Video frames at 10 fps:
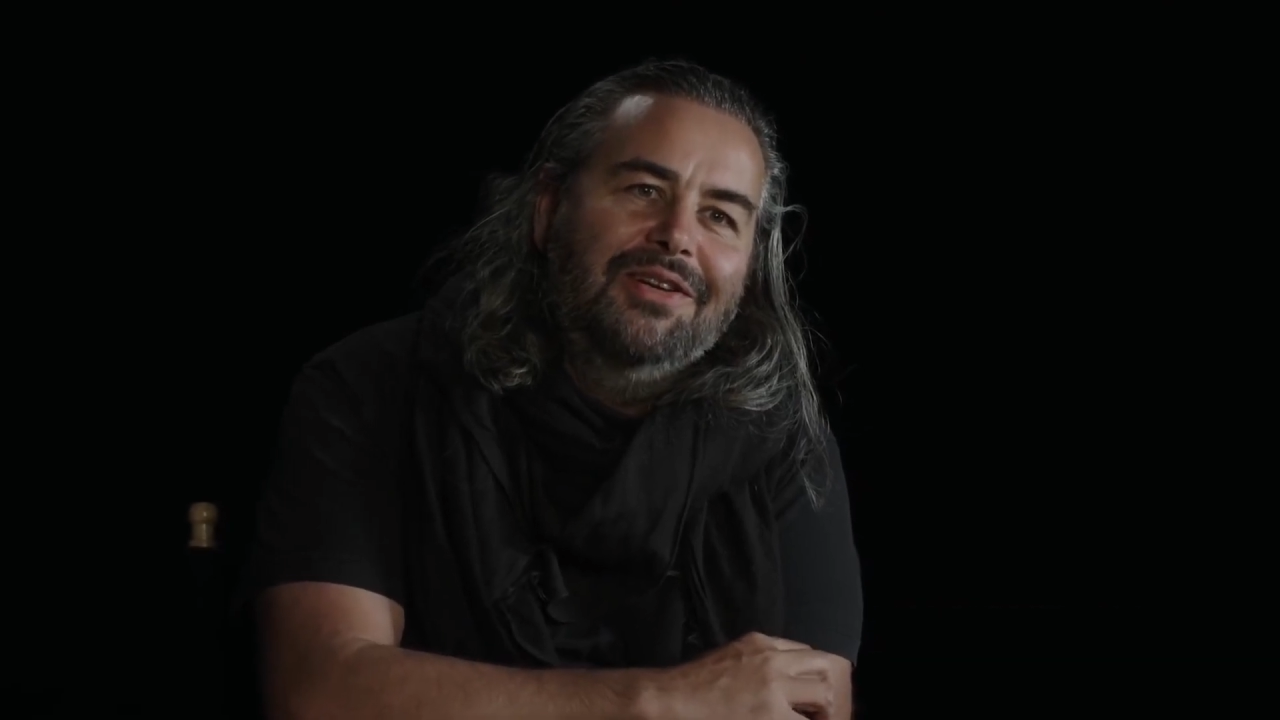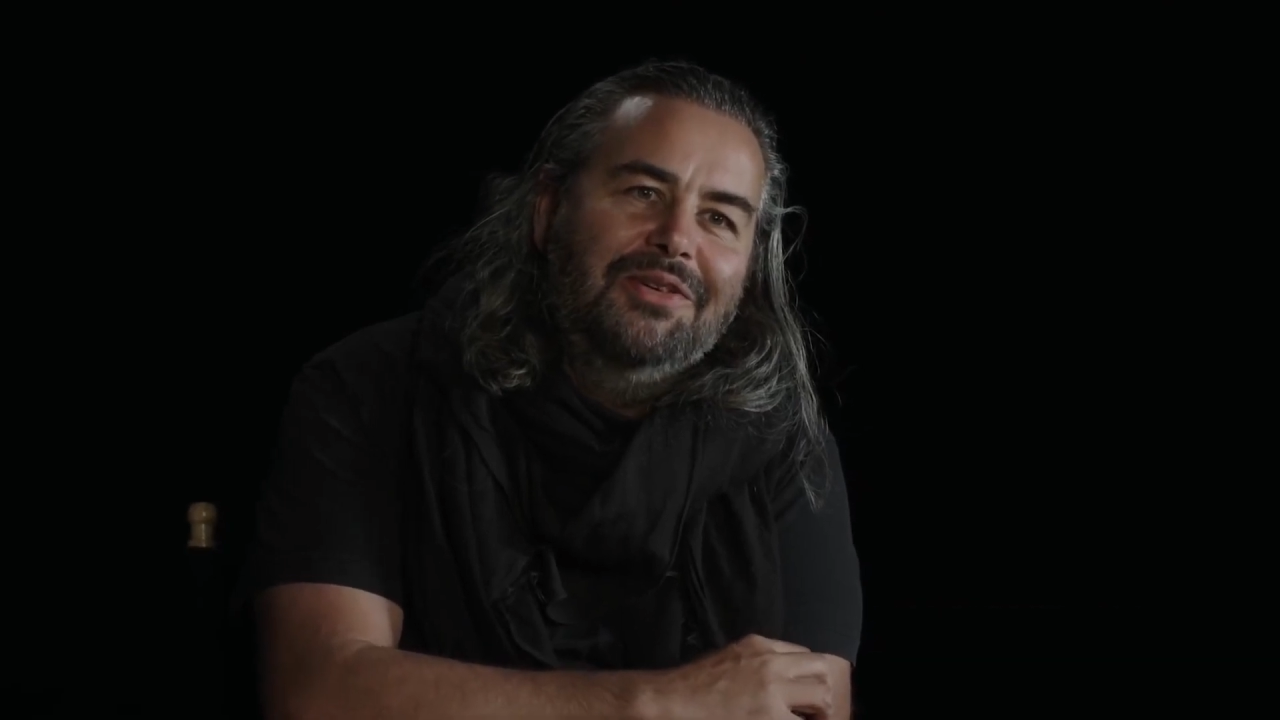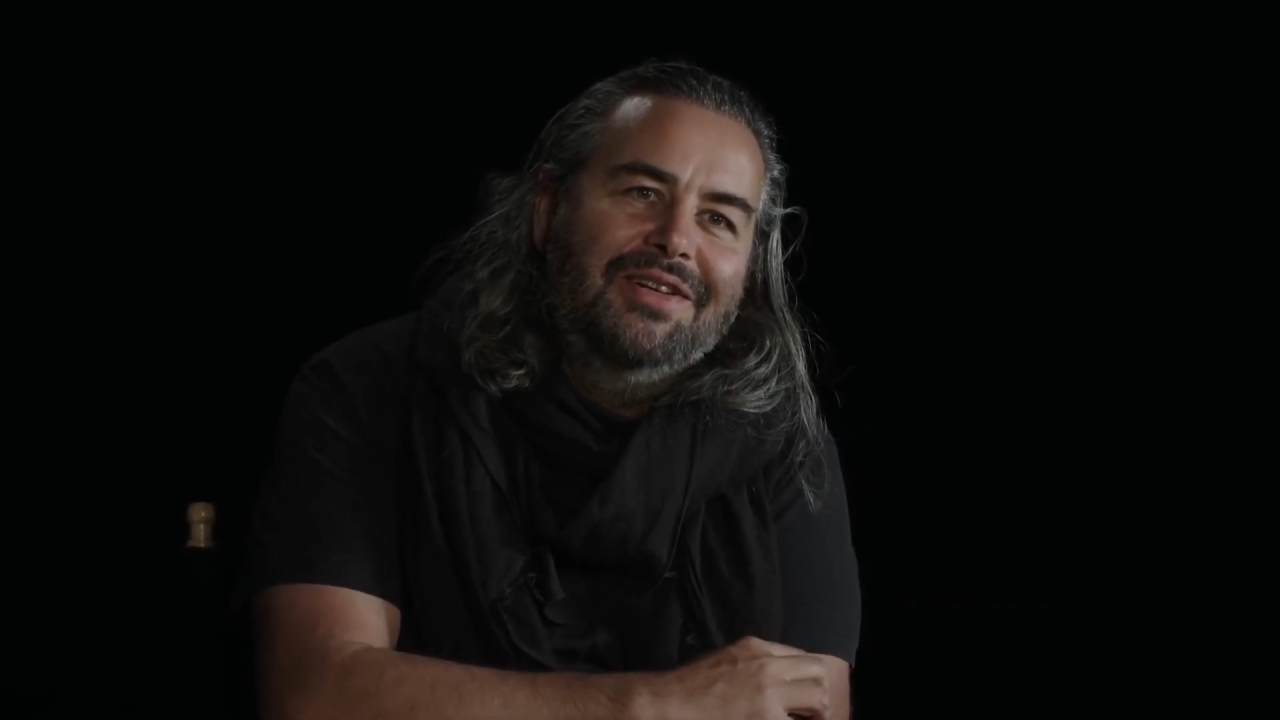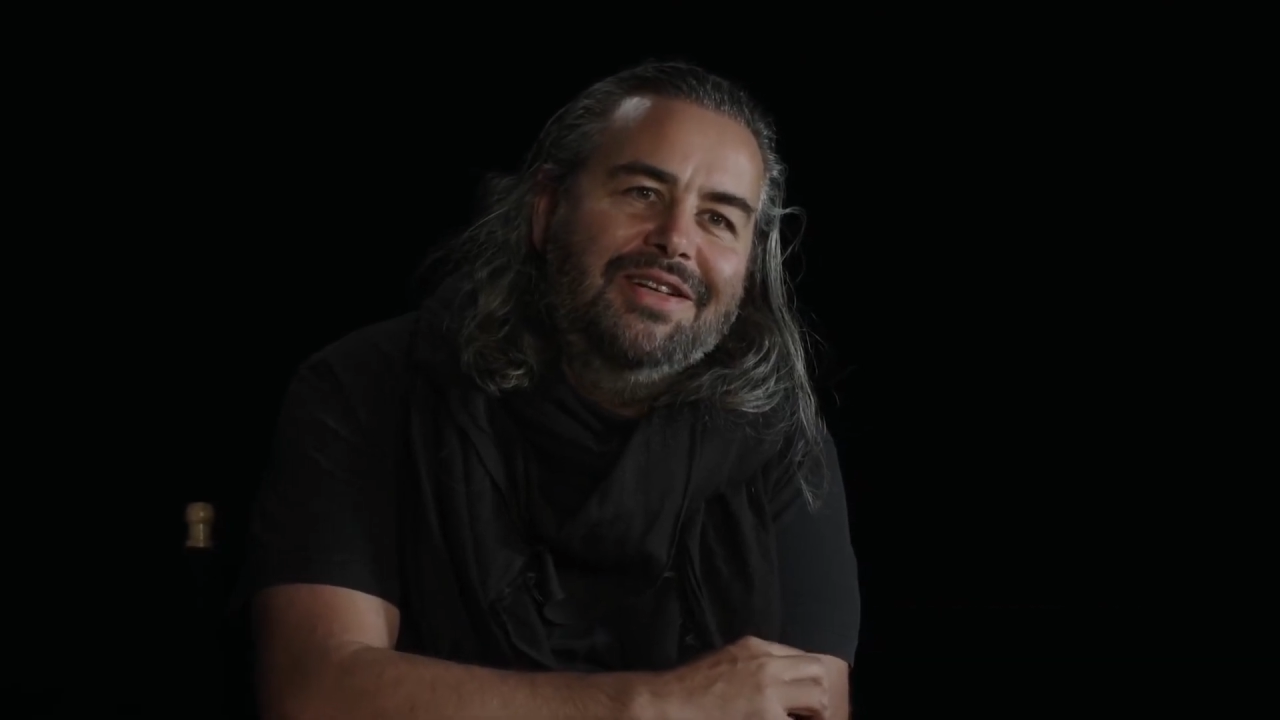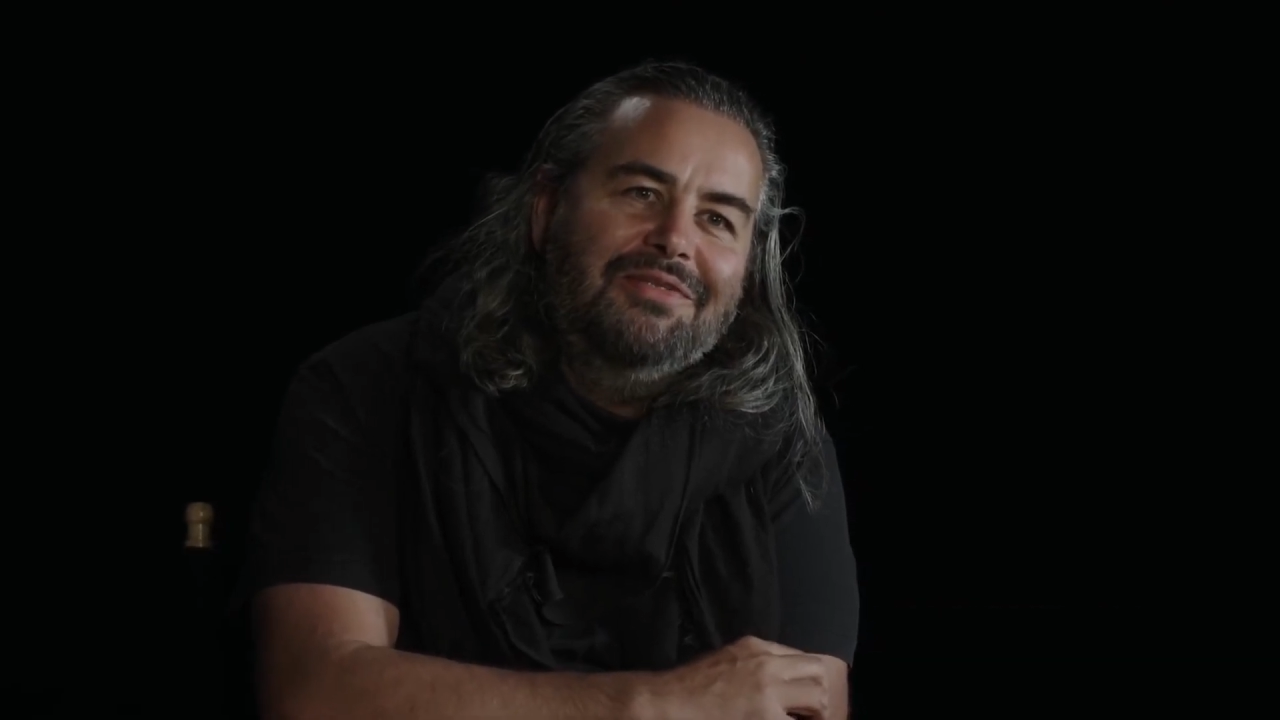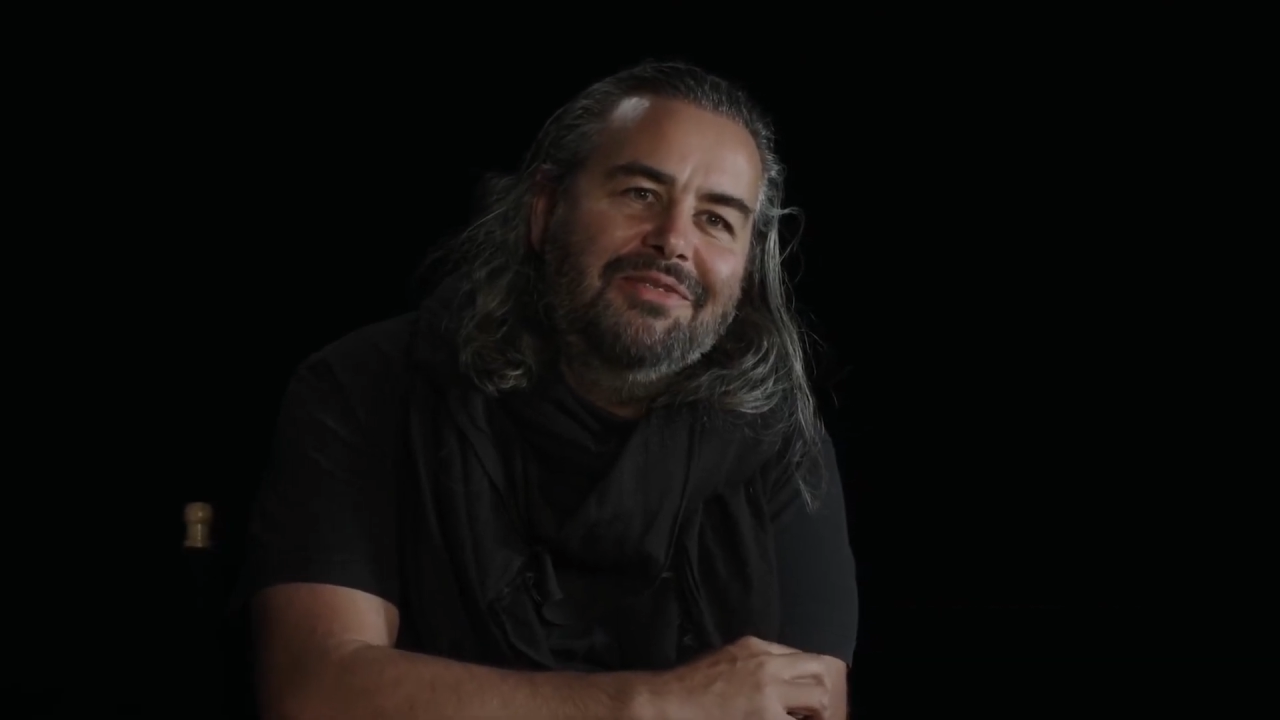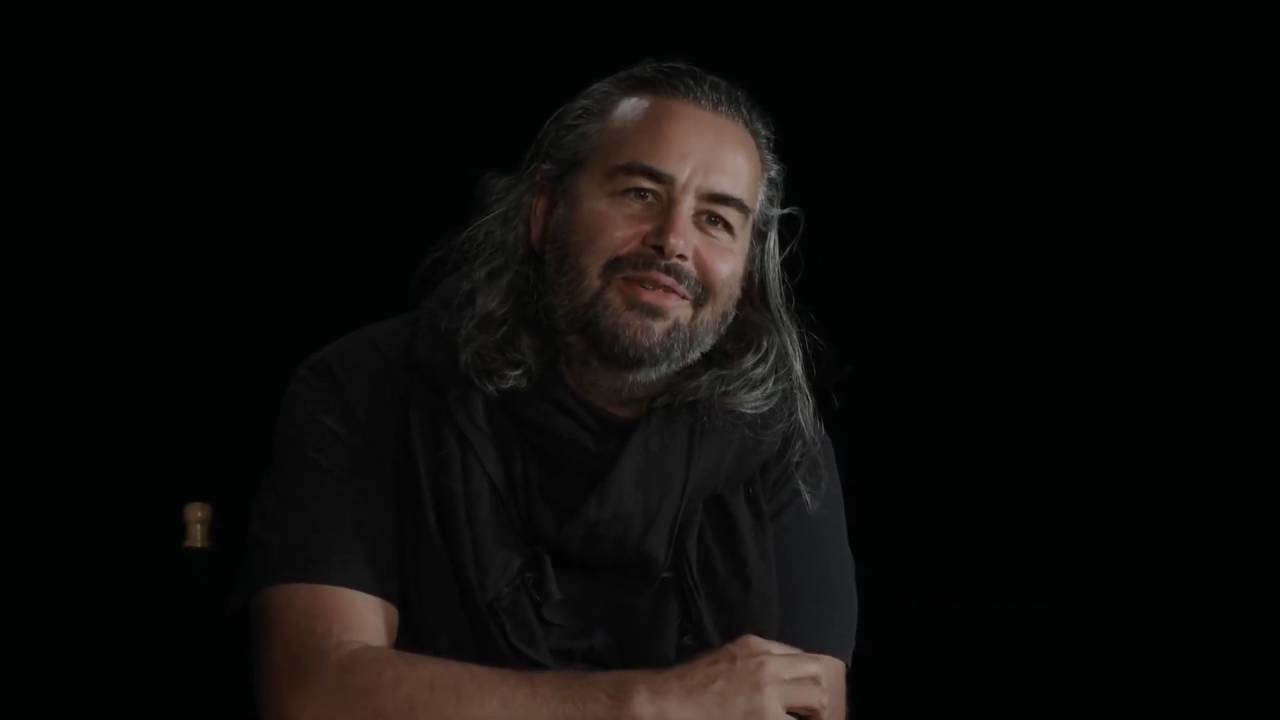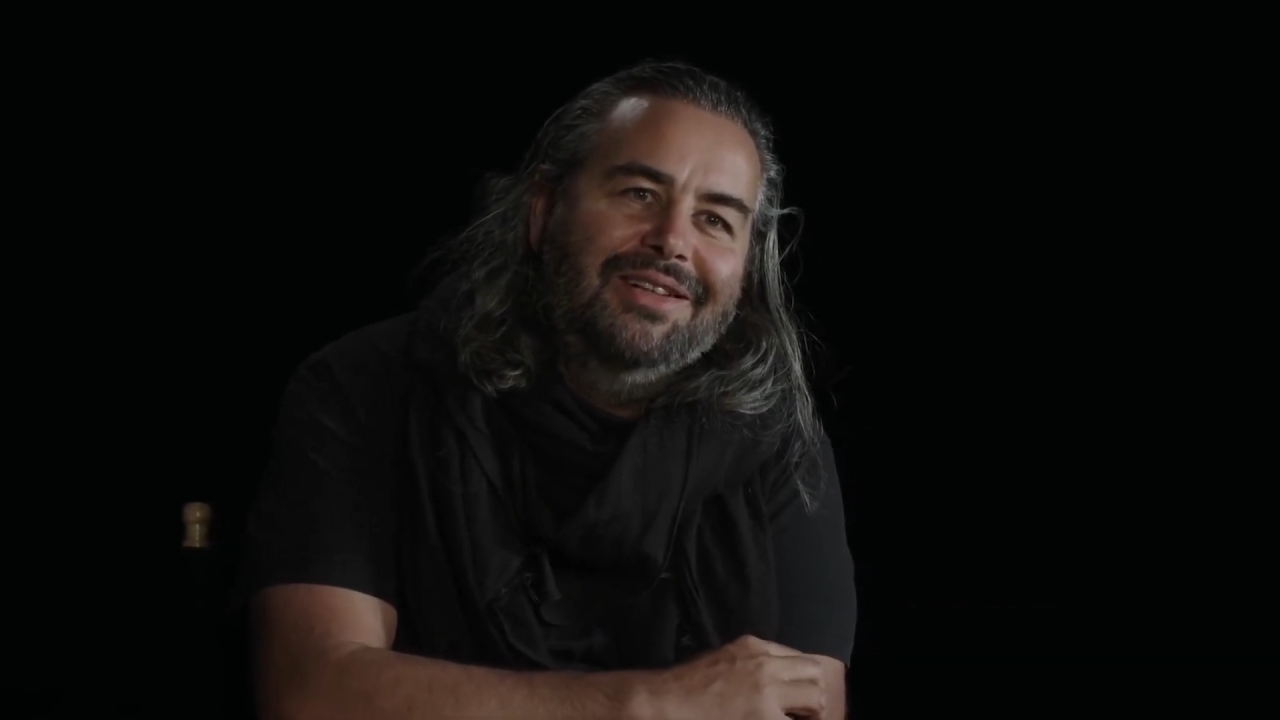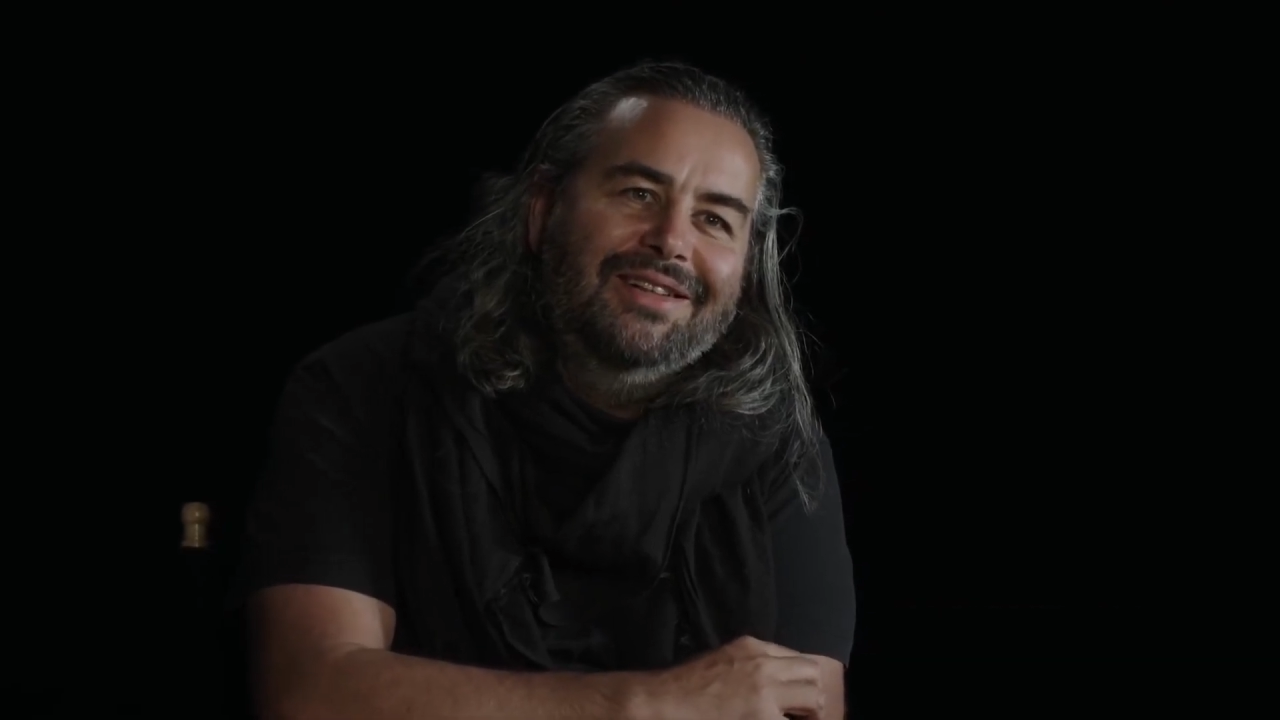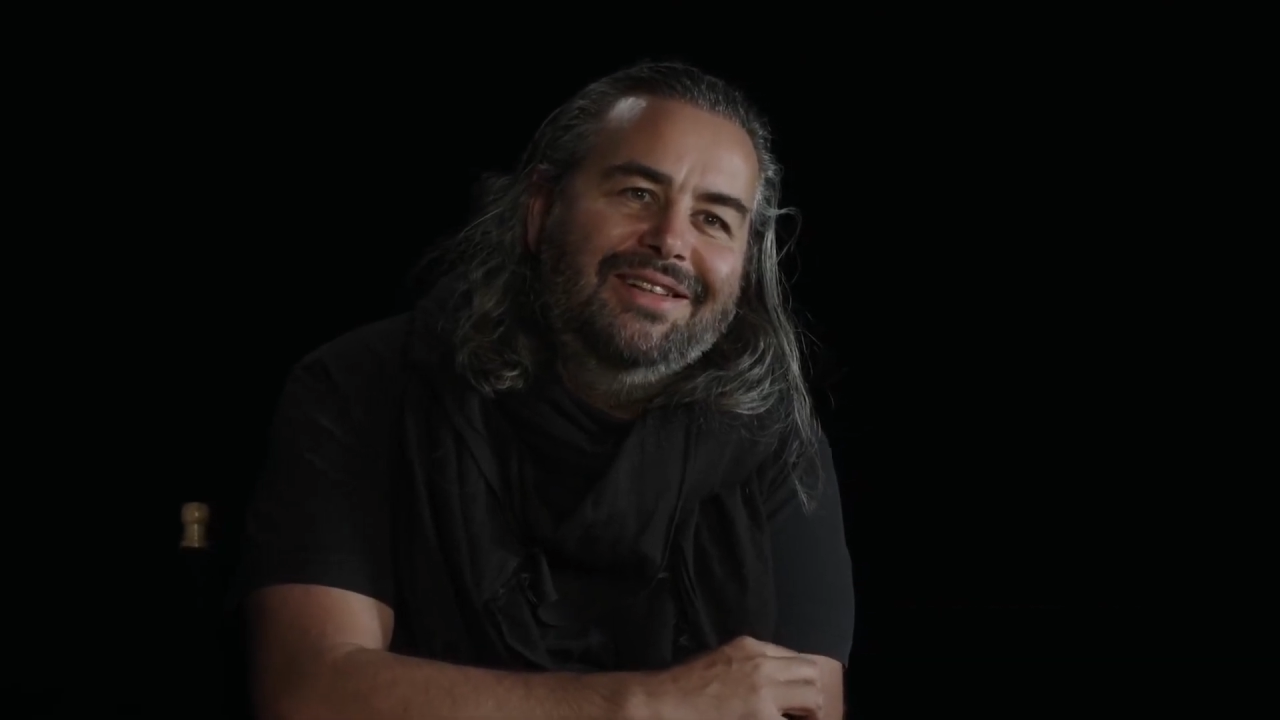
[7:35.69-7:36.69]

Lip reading: who's been